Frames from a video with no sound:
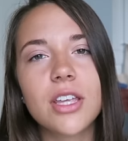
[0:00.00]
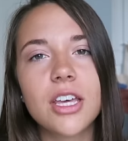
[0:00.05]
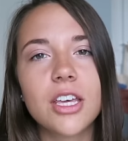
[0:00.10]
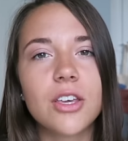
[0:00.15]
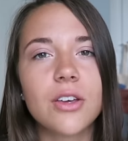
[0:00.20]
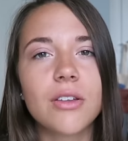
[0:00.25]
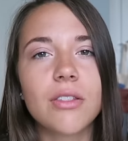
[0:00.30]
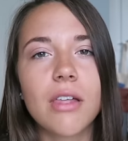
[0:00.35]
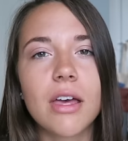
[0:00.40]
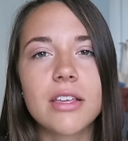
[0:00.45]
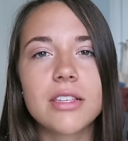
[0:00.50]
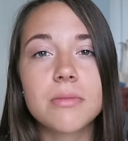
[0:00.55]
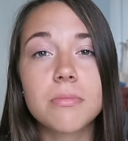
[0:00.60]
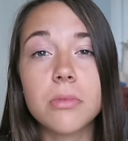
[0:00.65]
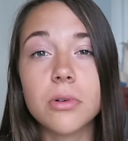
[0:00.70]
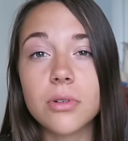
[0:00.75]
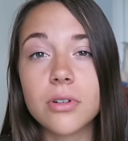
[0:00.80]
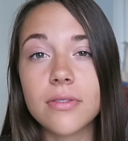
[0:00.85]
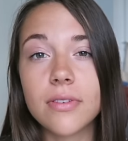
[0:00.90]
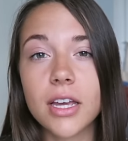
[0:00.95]
like you're less
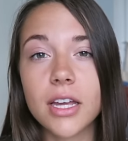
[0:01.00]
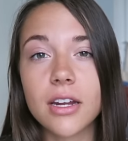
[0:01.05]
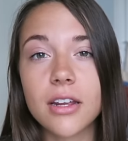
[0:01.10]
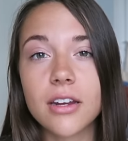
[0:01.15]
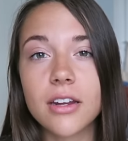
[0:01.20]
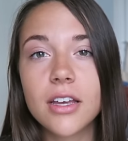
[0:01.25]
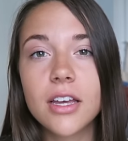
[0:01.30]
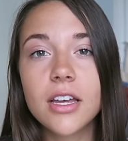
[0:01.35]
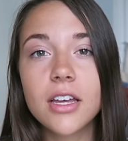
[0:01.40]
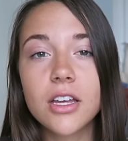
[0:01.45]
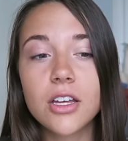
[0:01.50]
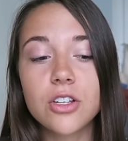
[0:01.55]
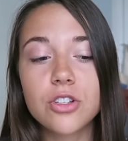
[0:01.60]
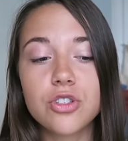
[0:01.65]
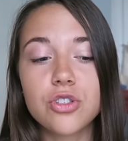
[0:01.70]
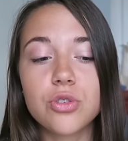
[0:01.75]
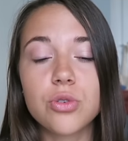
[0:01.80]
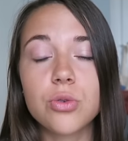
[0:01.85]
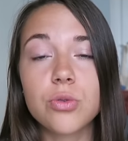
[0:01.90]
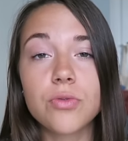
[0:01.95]
motivated
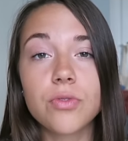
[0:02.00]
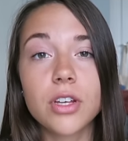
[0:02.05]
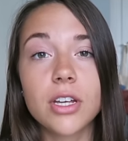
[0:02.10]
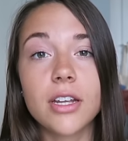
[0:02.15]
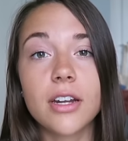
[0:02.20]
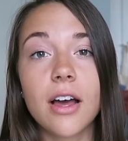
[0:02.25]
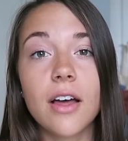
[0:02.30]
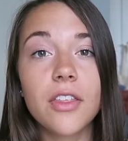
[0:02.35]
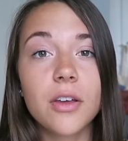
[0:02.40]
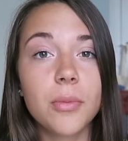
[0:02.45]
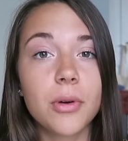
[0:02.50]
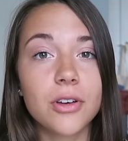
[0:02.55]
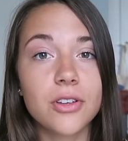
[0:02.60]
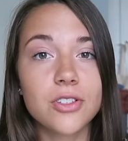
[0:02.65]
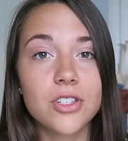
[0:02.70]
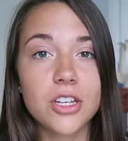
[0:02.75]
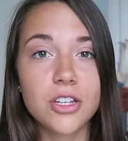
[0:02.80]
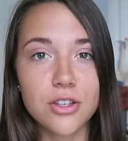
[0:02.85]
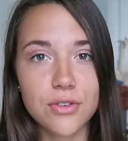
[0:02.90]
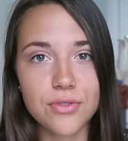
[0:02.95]
to read other
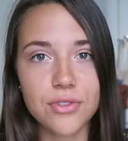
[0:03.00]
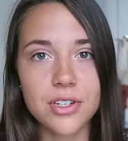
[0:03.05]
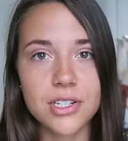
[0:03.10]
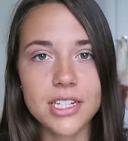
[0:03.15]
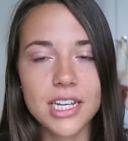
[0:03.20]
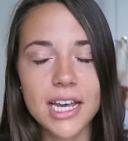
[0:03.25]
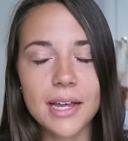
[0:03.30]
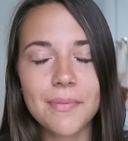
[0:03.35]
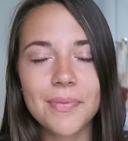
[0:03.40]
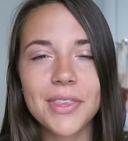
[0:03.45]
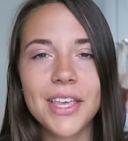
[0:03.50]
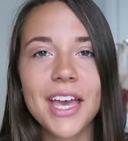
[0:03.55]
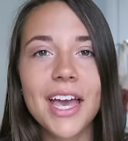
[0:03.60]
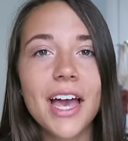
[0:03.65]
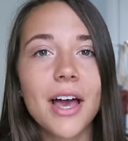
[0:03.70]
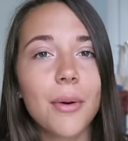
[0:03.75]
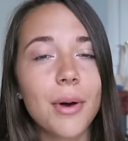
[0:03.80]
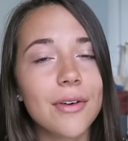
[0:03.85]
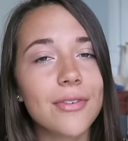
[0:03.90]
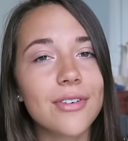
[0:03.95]
books in your free time.
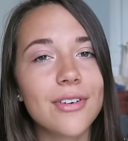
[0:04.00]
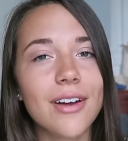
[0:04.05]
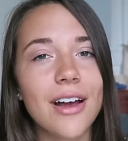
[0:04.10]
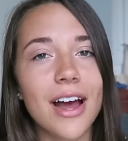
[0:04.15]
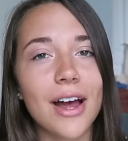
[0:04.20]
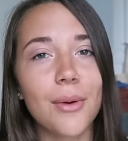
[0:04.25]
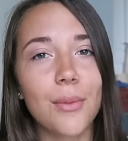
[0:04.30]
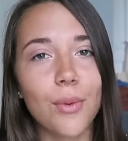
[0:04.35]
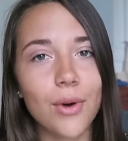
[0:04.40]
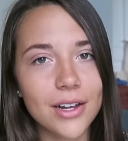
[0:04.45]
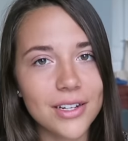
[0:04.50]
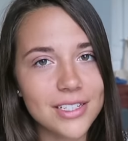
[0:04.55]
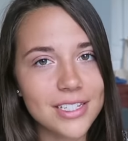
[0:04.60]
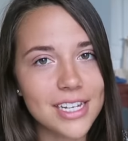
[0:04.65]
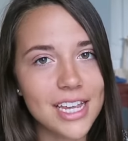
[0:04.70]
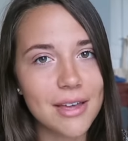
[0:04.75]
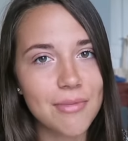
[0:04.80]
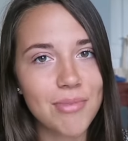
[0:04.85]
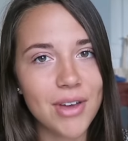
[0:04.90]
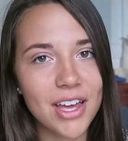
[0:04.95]
However, I want
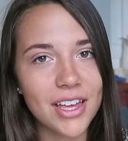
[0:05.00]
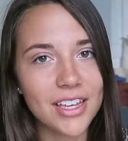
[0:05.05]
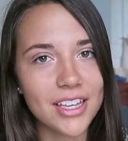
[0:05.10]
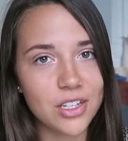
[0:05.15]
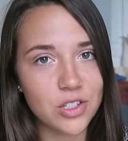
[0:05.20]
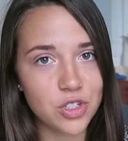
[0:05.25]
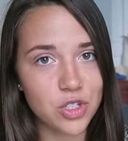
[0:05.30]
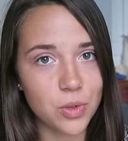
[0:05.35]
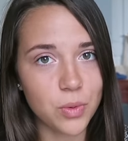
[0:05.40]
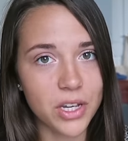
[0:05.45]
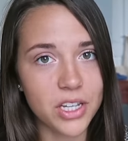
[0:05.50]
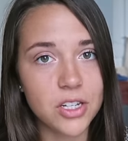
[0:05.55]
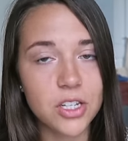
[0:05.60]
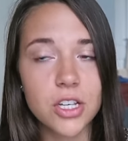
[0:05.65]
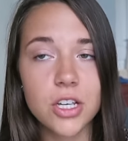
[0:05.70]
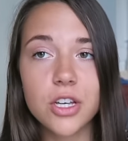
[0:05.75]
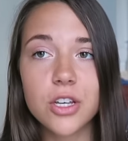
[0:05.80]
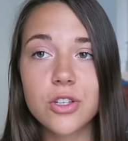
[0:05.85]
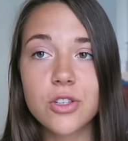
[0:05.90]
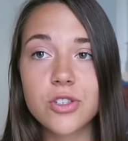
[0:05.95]
to get back into it,
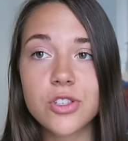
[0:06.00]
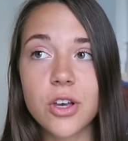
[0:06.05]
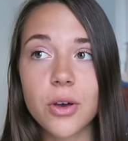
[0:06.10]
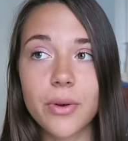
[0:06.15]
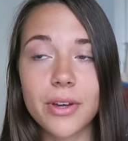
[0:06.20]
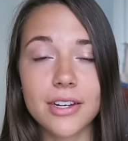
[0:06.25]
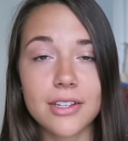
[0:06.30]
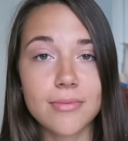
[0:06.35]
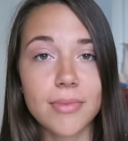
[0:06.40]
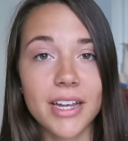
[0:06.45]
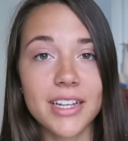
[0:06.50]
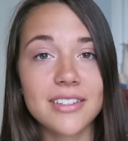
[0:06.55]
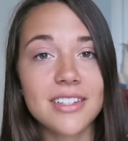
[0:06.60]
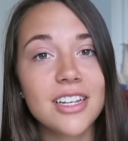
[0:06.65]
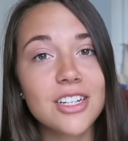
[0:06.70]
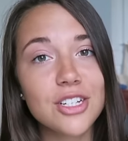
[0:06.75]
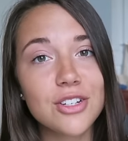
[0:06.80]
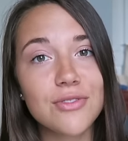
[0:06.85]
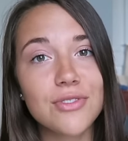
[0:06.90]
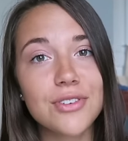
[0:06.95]
so it is my
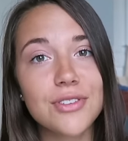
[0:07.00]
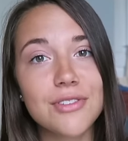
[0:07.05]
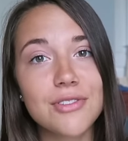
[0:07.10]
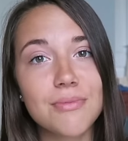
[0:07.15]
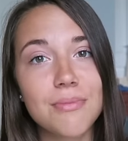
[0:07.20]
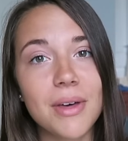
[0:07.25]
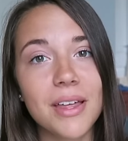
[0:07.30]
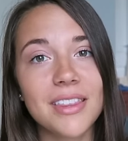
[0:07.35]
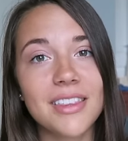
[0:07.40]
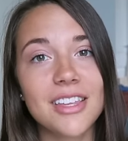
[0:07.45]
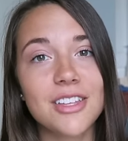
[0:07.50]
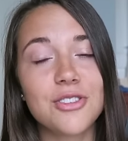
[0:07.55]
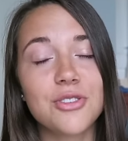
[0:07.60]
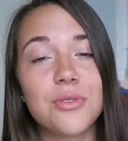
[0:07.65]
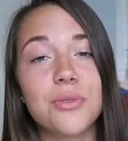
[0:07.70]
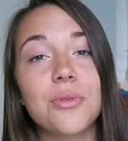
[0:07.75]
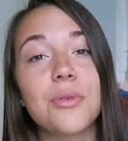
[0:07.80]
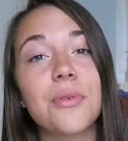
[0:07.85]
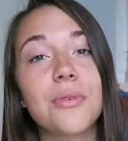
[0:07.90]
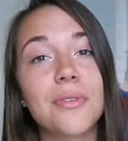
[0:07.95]
intention for this month
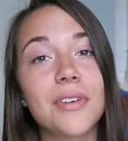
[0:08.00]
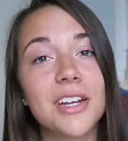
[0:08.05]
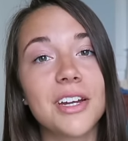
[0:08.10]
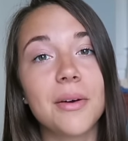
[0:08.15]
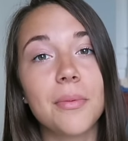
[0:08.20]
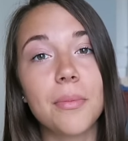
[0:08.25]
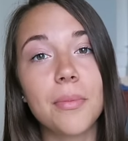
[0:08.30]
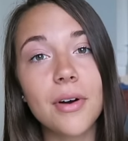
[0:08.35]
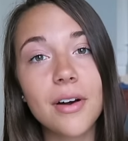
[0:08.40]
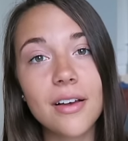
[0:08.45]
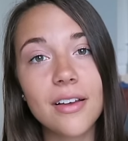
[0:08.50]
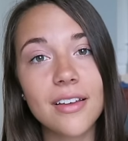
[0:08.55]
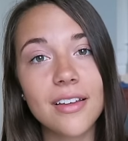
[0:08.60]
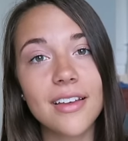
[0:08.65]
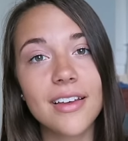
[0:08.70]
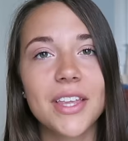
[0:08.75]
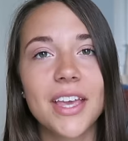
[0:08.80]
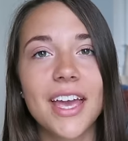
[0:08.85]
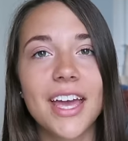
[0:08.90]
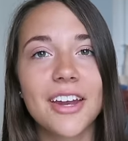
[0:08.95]
to read a book,
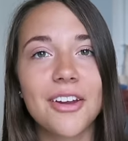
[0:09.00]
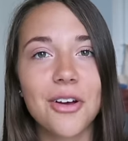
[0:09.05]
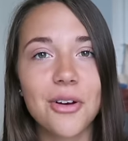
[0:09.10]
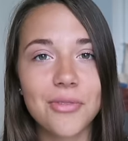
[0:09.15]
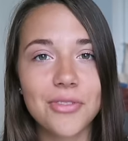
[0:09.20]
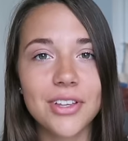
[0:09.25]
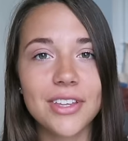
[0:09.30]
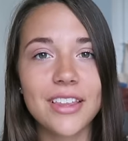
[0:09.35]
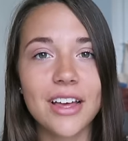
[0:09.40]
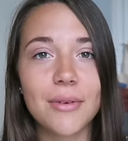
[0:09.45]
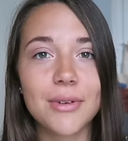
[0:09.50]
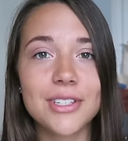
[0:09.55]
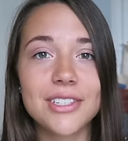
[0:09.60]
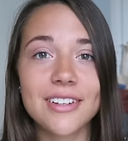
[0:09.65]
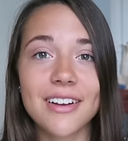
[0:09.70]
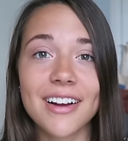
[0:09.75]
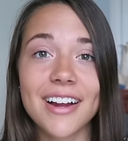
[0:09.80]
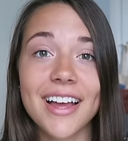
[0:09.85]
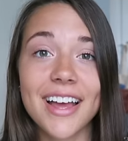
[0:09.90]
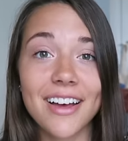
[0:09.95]
and hopefully that will
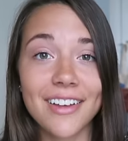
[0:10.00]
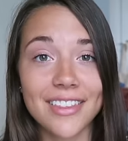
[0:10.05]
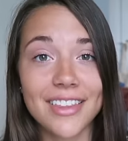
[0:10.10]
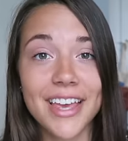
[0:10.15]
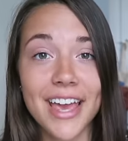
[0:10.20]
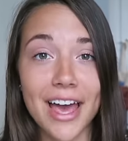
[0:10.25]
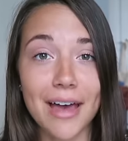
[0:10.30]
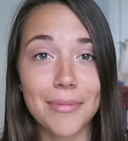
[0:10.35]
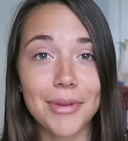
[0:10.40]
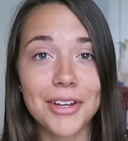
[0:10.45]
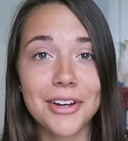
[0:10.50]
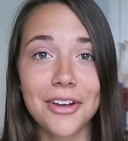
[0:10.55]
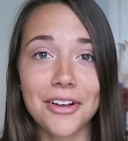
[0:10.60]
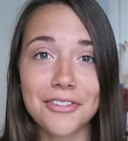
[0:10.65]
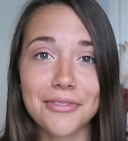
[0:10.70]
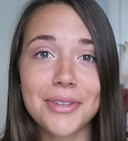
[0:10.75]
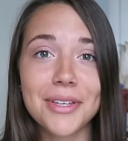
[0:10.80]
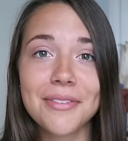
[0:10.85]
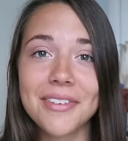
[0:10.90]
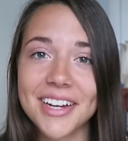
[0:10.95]
start a healthy habit
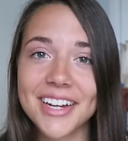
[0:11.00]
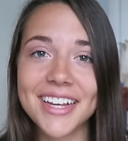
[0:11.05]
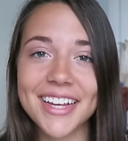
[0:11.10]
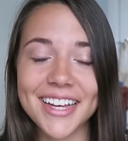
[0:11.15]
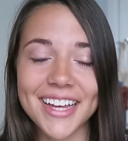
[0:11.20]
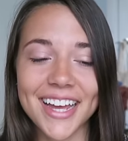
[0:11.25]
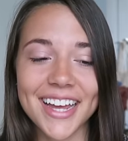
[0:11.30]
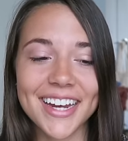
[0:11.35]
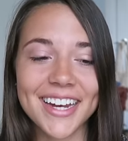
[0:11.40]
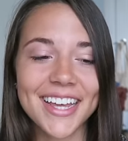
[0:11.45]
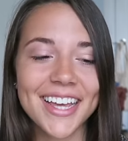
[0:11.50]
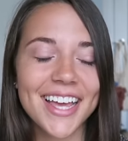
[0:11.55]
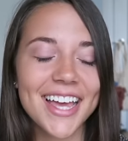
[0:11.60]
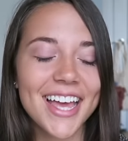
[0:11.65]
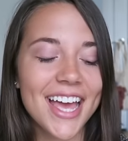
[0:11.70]
of me reading again.